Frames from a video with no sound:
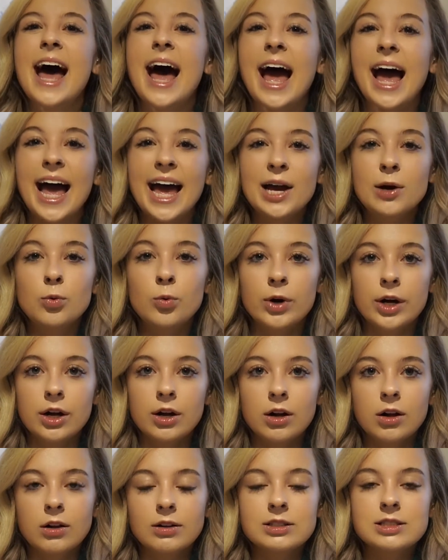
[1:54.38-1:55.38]
I
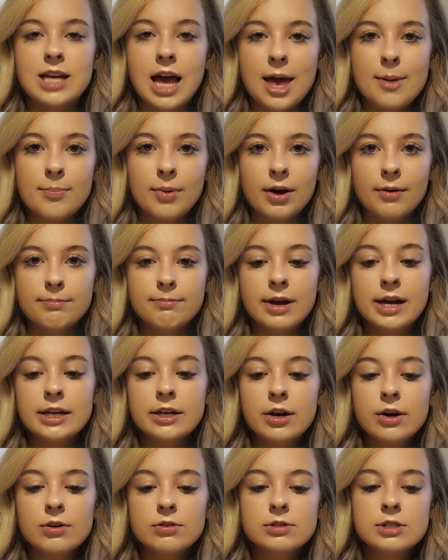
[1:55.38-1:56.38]
will type up my
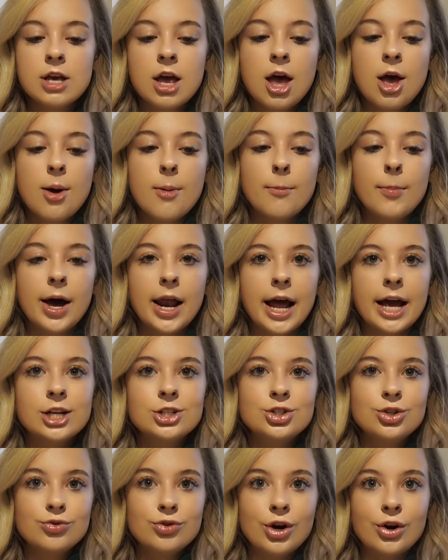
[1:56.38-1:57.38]
notes, but I
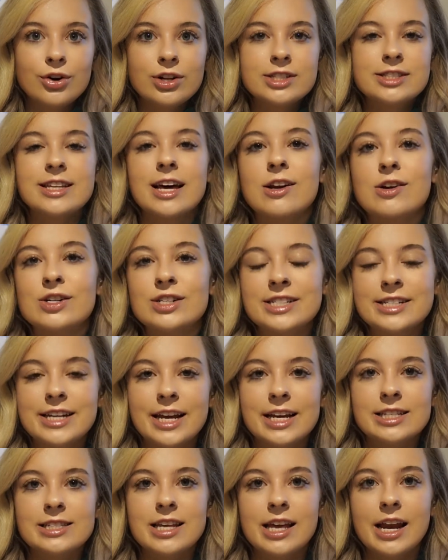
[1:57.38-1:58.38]
do notice that on
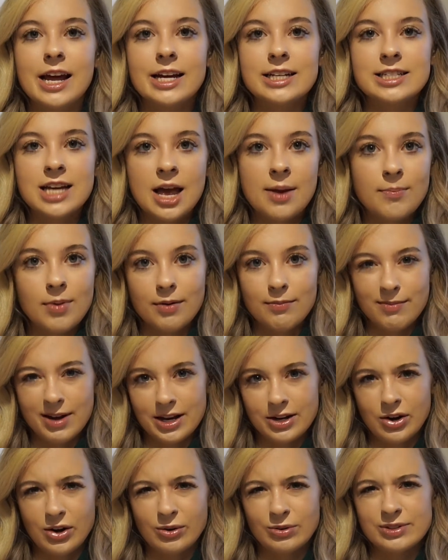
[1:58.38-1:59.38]
days that I type up my
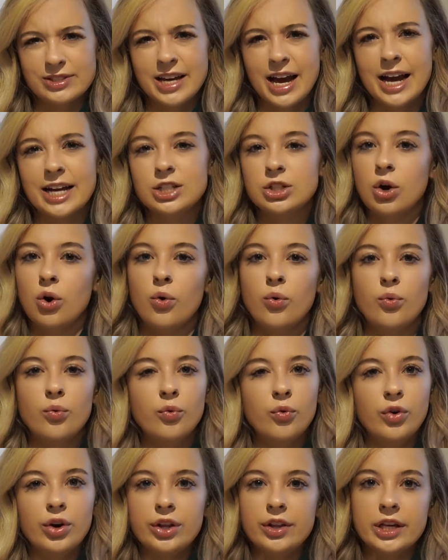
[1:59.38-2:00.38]
notes, I
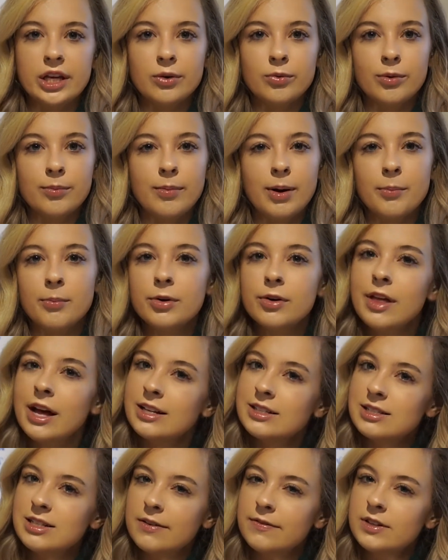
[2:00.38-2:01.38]
don't really remember
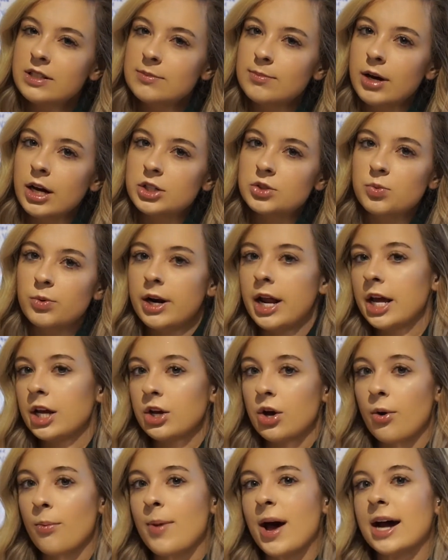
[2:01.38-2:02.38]
that stuff as much when I
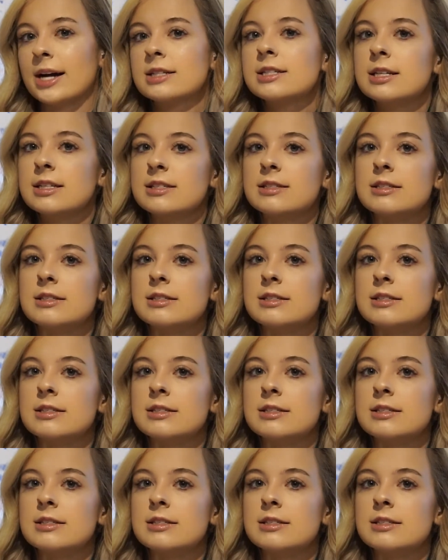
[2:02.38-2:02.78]
go back to